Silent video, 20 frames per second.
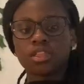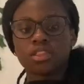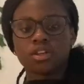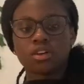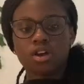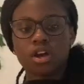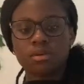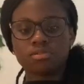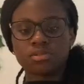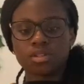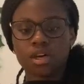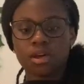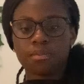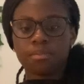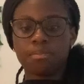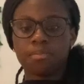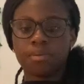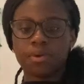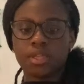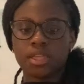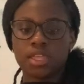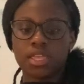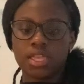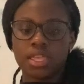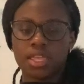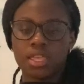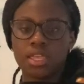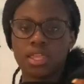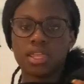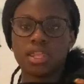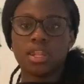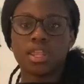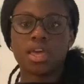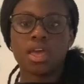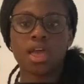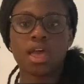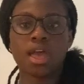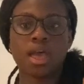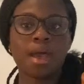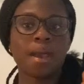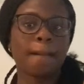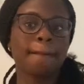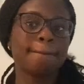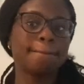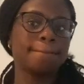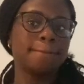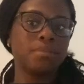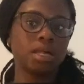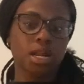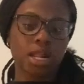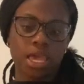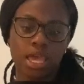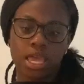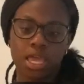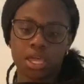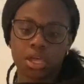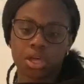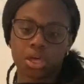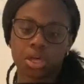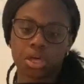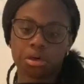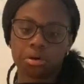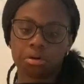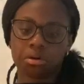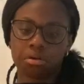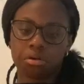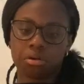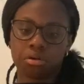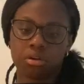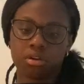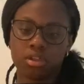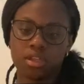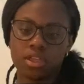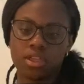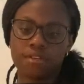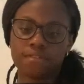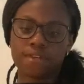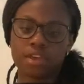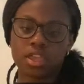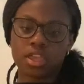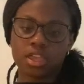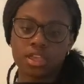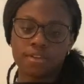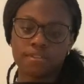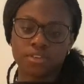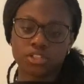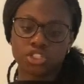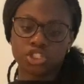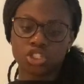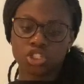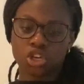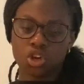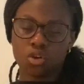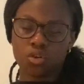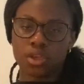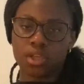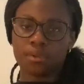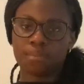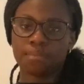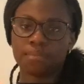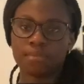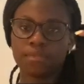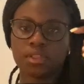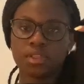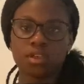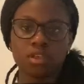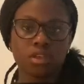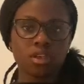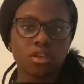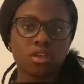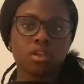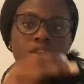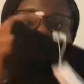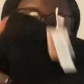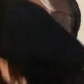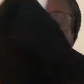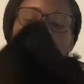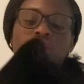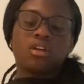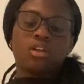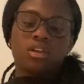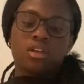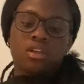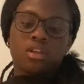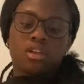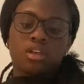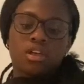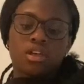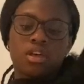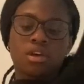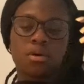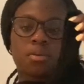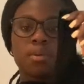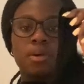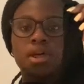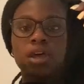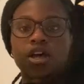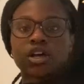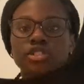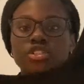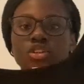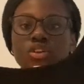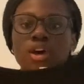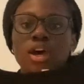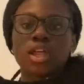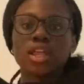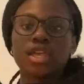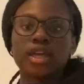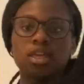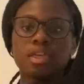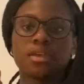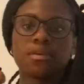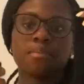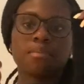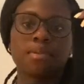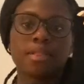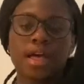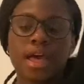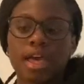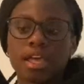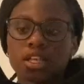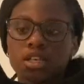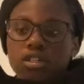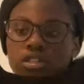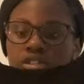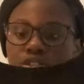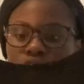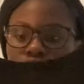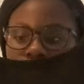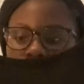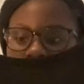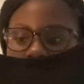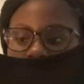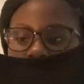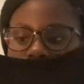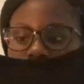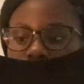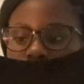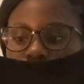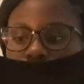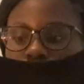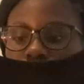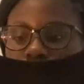the crop top, but in black. If I can even show it. But I also got it in black, so